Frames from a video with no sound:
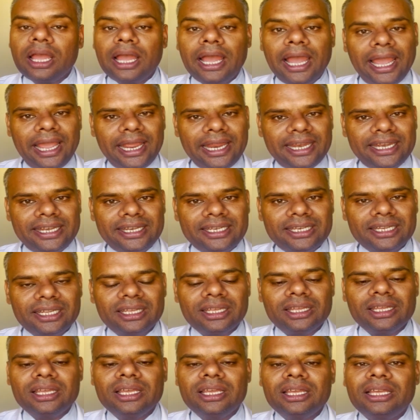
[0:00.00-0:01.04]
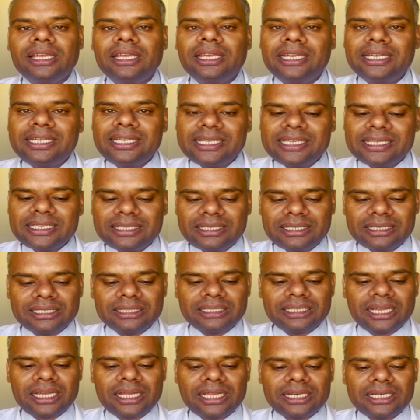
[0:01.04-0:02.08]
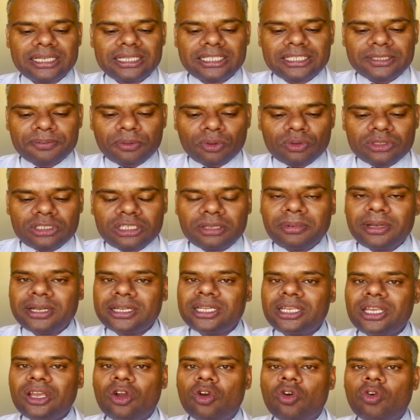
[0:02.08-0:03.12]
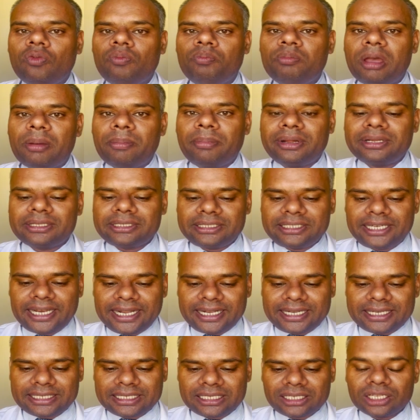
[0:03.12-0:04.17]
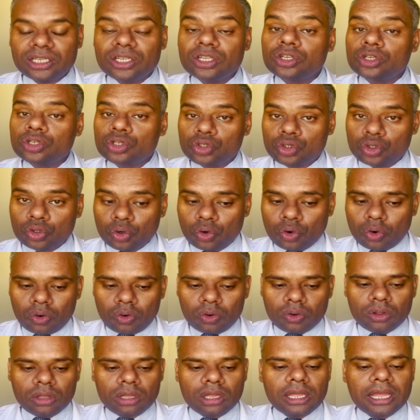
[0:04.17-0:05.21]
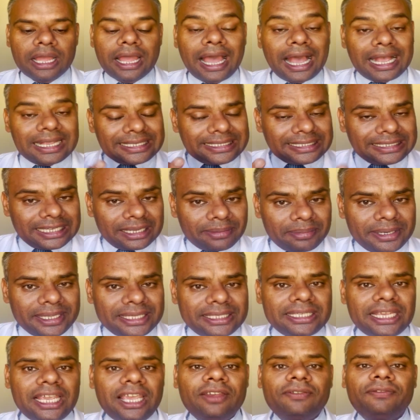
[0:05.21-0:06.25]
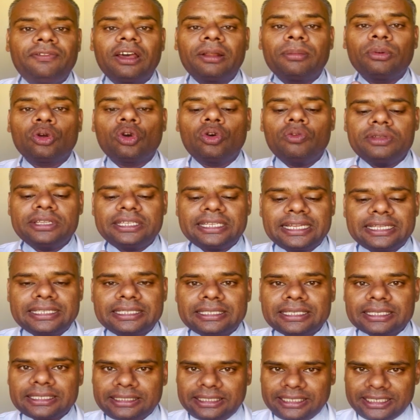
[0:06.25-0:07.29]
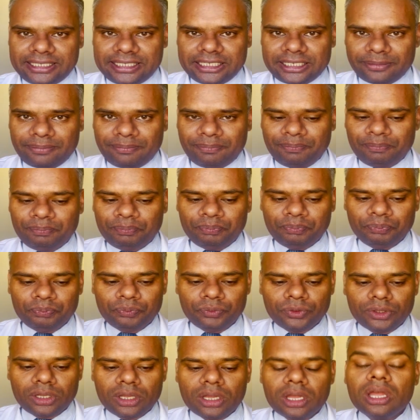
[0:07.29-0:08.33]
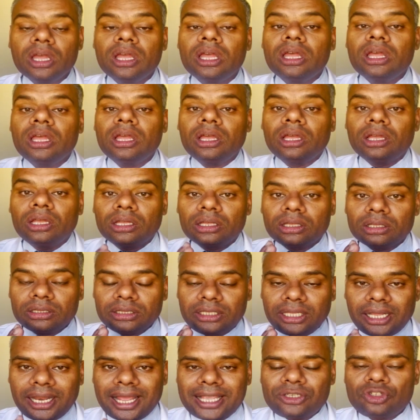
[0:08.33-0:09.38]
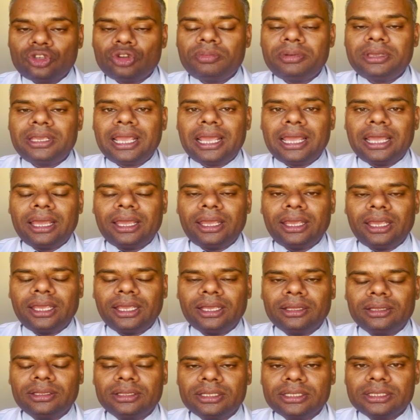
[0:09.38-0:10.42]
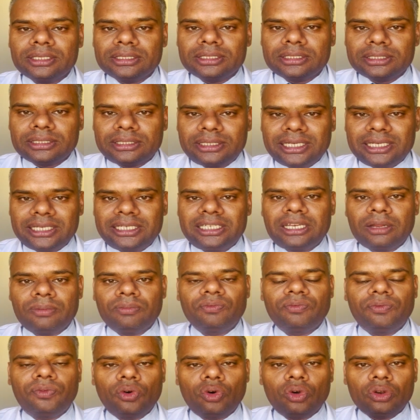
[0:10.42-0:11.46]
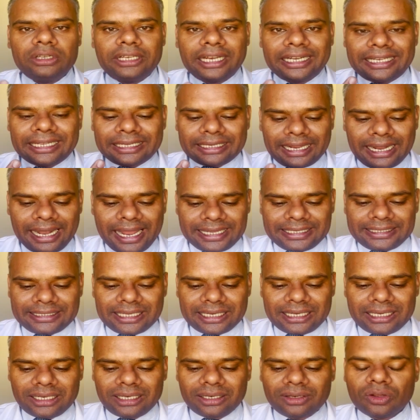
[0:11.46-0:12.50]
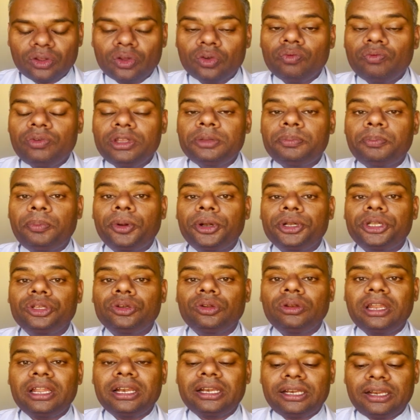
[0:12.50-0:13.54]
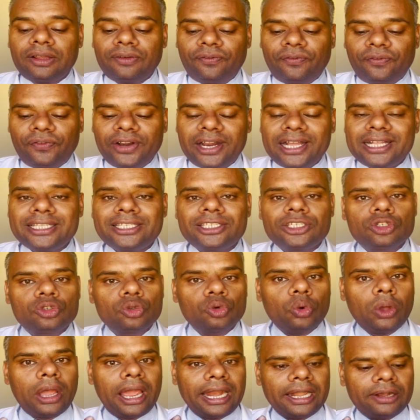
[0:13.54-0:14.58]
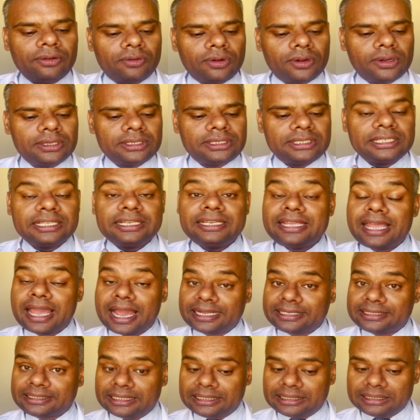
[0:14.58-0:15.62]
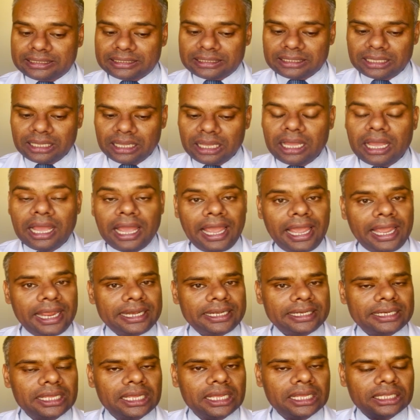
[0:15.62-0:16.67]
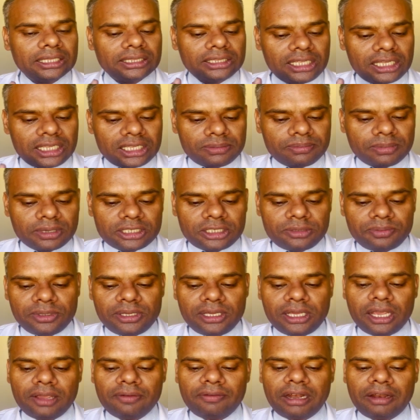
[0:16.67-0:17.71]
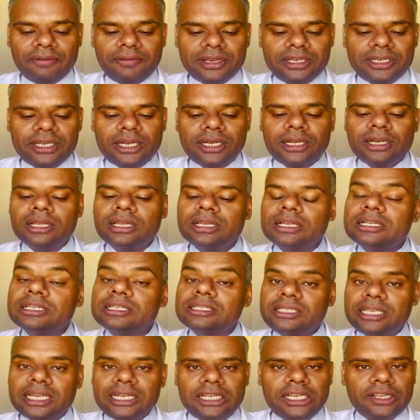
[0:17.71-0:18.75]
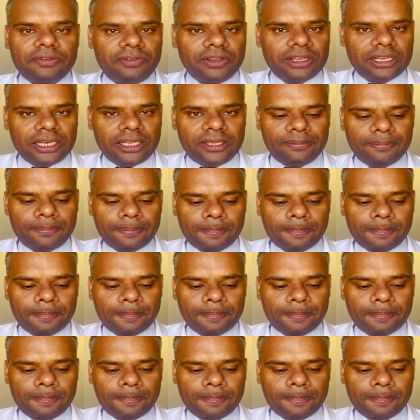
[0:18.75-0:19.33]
And it is the responsibility of member states to establish a pharmacovigilance system. There has to be a system for data collection with particular reference to adverse reactions, and these must be evaluated scientifically.